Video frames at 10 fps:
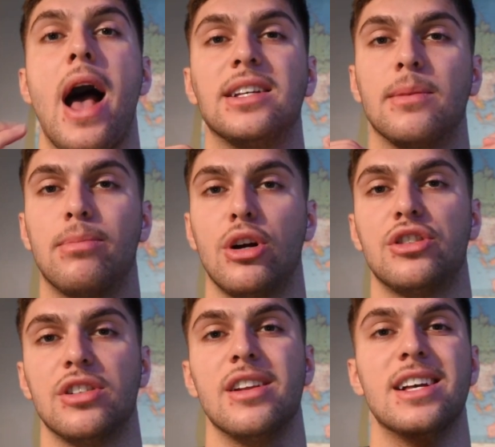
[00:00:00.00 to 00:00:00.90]
as a
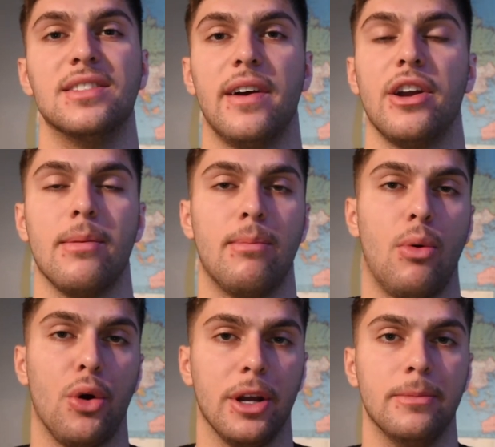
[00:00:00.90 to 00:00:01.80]
person is very
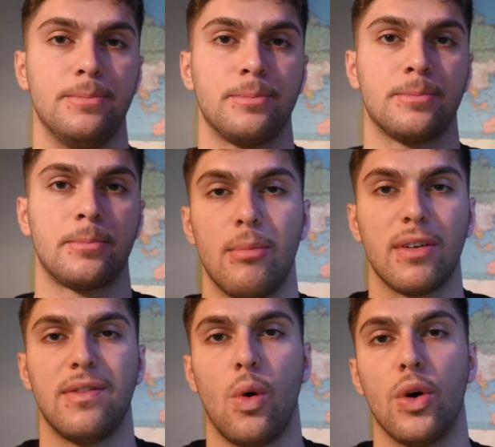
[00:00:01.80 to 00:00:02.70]
important. Number
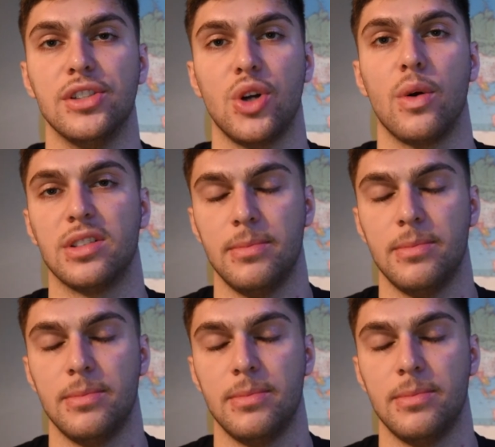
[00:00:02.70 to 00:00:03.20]
four is going to